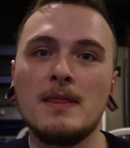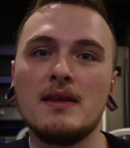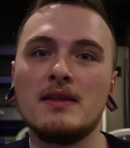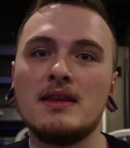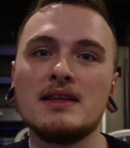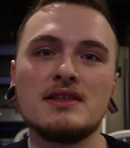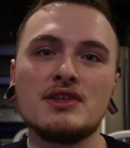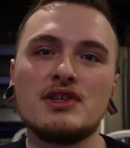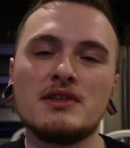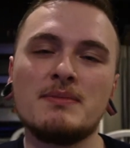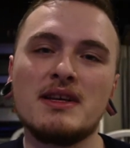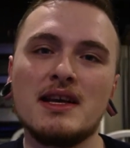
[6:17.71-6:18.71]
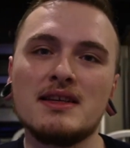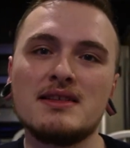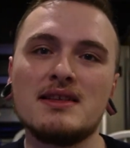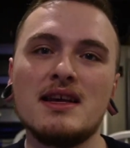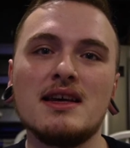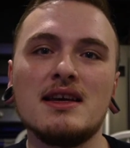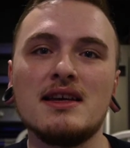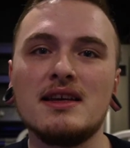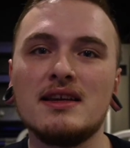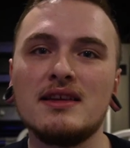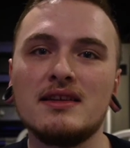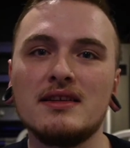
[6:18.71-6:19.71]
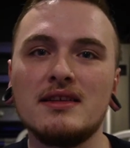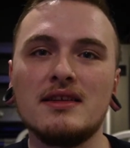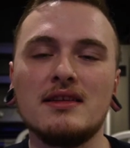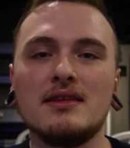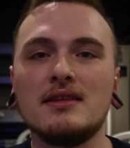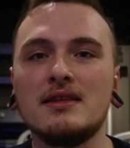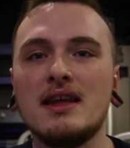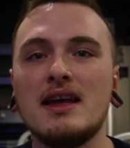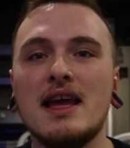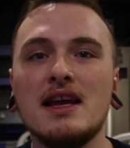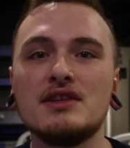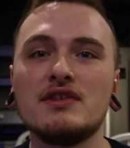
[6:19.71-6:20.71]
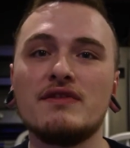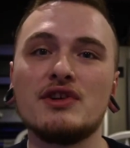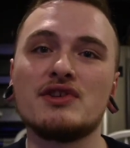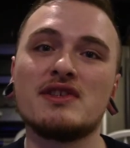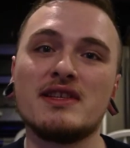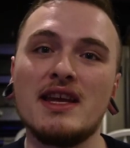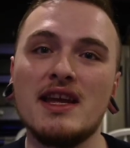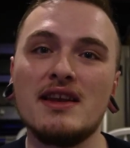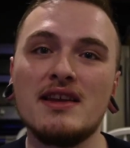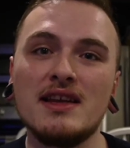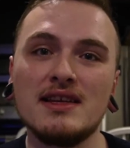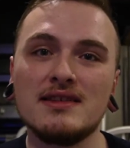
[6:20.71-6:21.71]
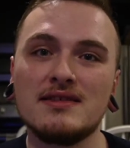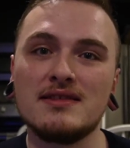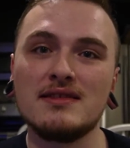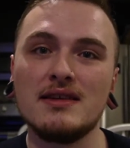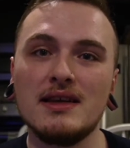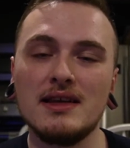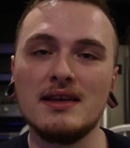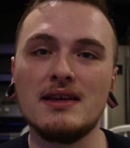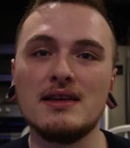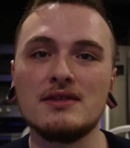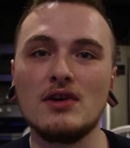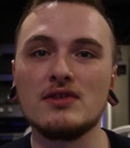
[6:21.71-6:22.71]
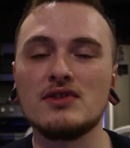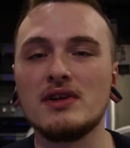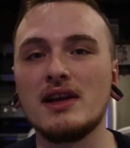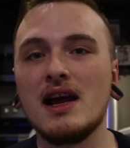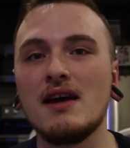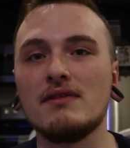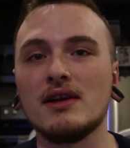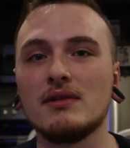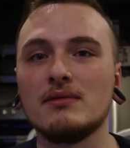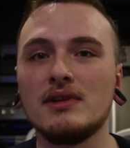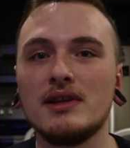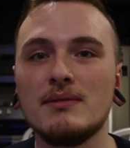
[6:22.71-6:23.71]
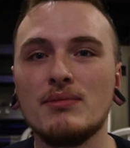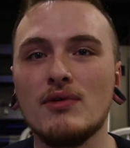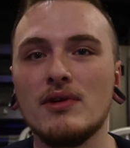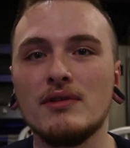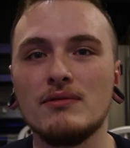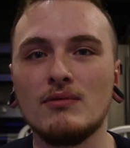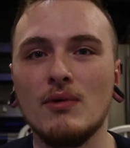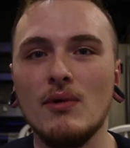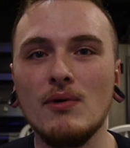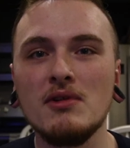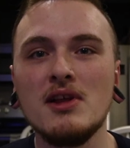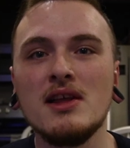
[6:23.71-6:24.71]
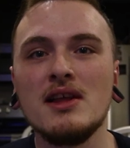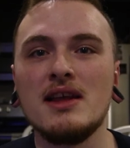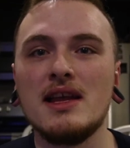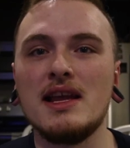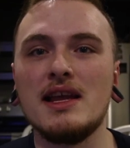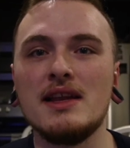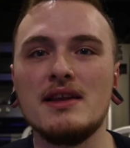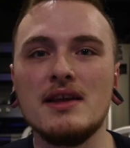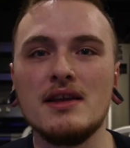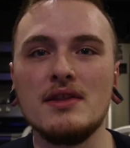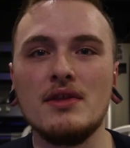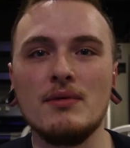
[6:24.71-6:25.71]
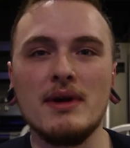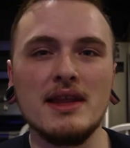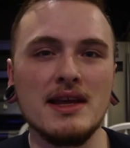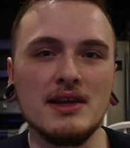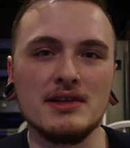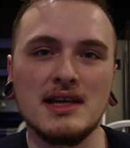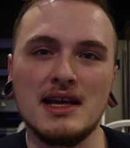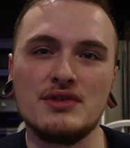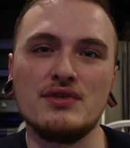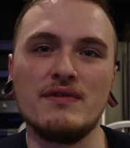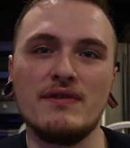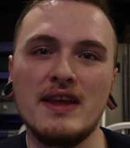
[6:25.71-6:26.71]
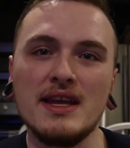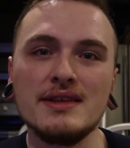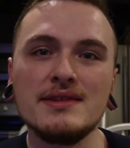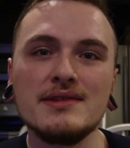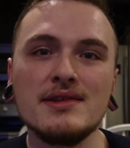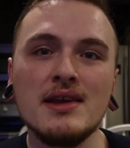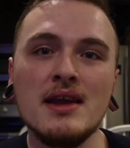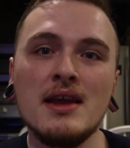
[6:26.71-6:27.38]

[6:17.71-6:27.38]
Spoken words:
This is just because the age of your skin is also going to have like a really important role in the way that your tattoo fades.